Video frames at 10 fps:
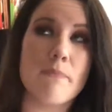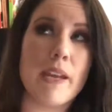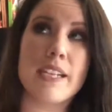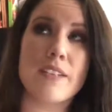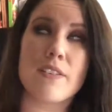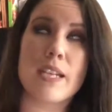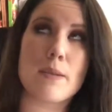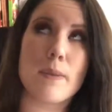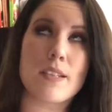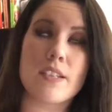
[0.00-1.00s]
many different
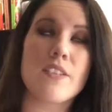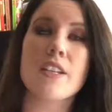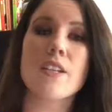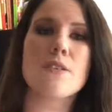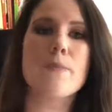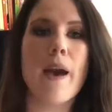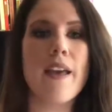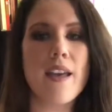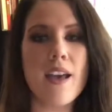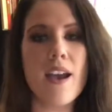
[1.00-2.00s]
types of pasta you could use,
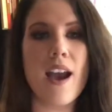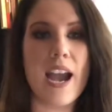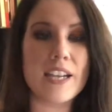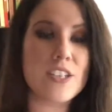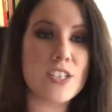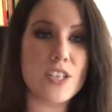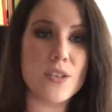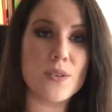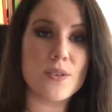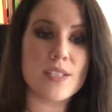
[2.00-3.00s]
but I just
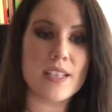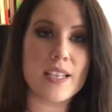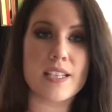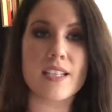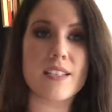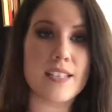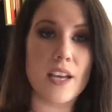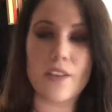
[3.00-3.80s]
use this because it's